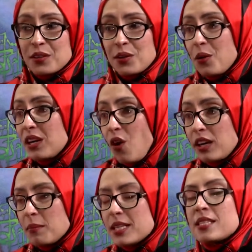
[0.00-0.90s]
you know mm-hmm.
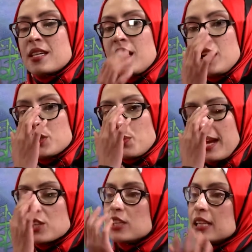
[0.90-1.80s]
anonymous to
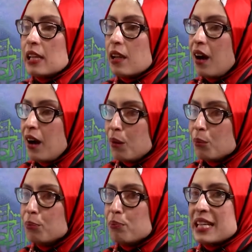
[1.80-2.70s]
actually um,
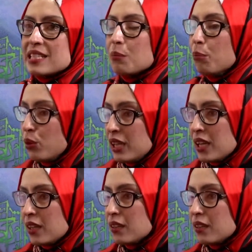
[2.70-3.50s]
beat and bully